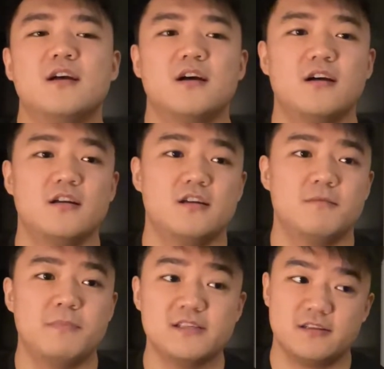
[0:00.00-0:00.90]
are
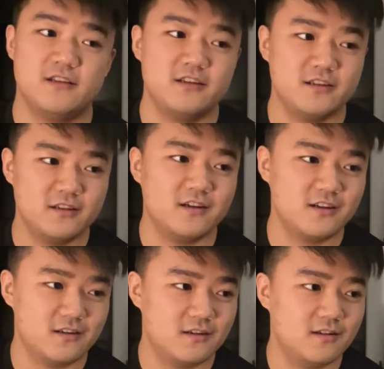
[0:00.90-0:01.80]
basically
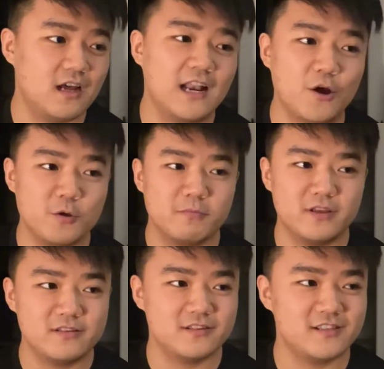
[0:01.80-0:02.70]
allowing
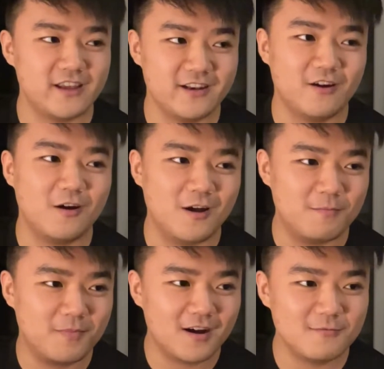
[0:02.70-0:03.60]
me to stay in our
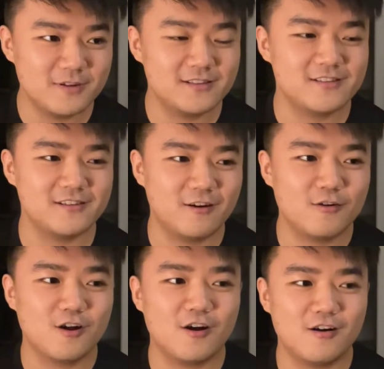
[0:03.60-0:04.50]
apartment in
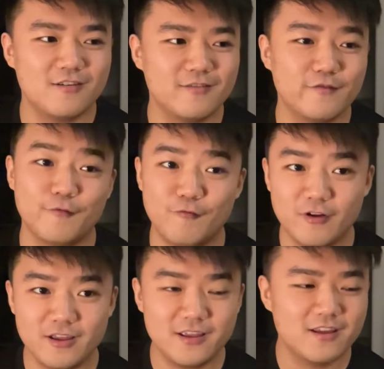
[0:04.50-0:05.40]
Hong Kong for
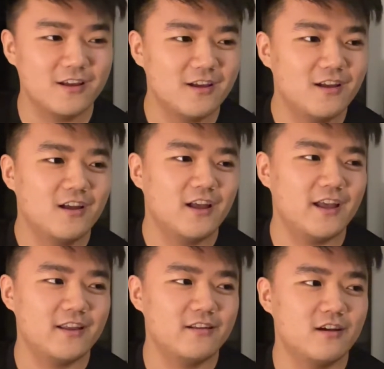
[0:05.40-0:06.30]
free,
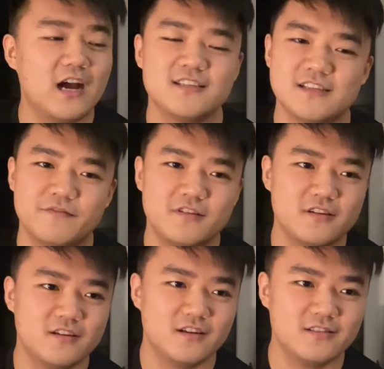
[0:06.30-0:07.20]
and I just have
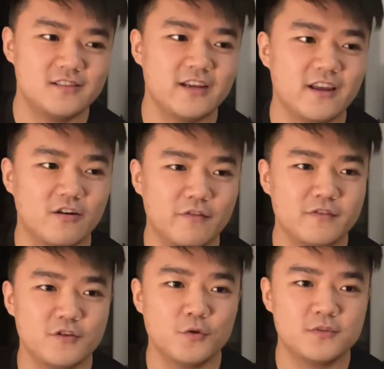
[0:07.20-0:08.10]
to take care of
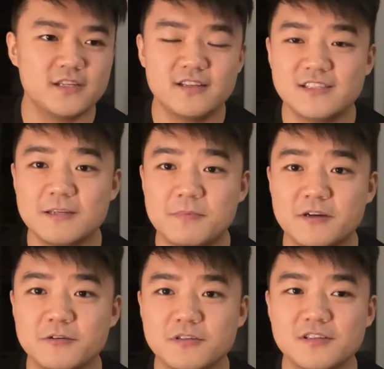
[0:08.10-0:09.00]
the utility
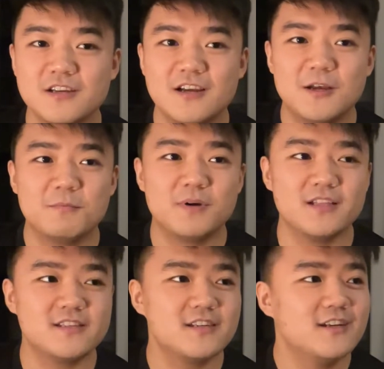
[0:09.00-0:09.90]
bills. But